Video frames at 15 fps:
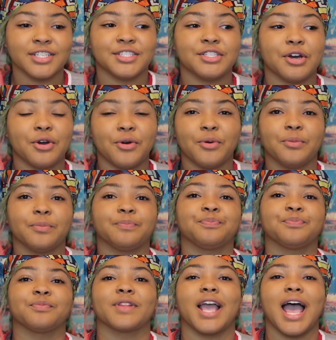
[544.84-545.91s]
so
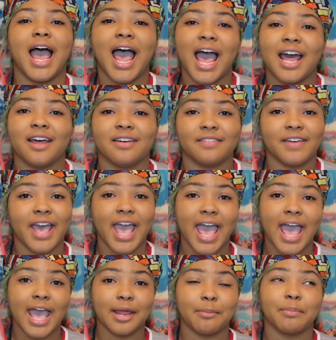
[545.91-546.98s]
I've
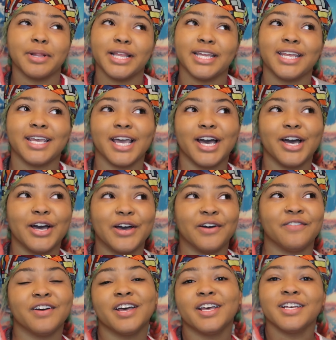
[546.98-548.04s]
had plenty
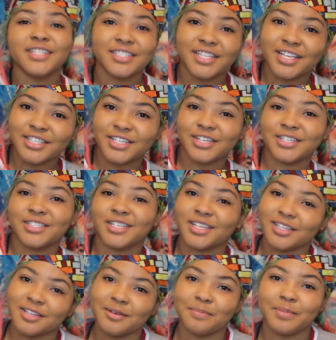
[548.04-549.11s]
of scissors,
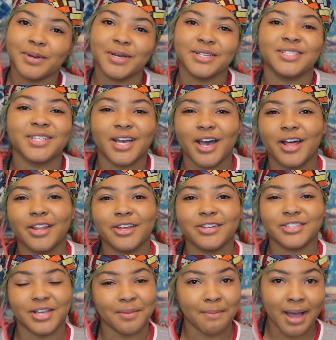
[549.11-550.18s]
clippers,
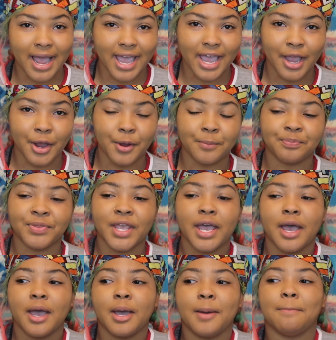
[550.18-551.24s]
colors in my hair.
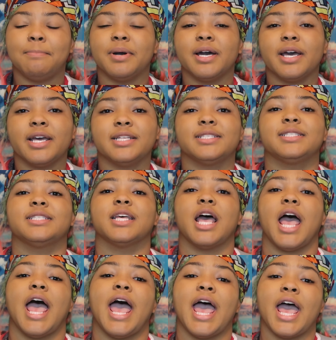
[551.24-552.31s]
But
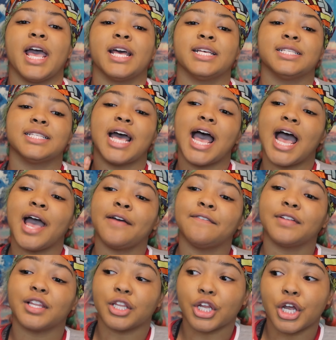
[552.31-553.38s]
as
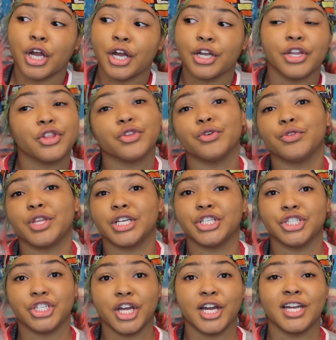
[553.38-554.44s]
I've learned through
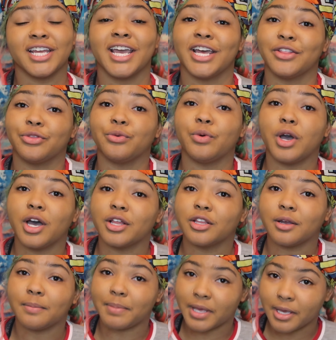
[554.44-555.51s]
this journey and through
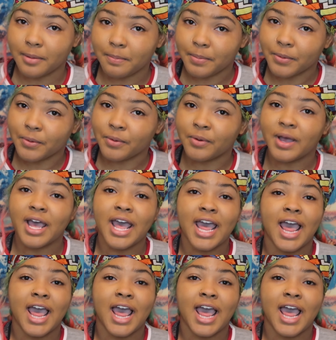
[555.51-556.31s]
other people,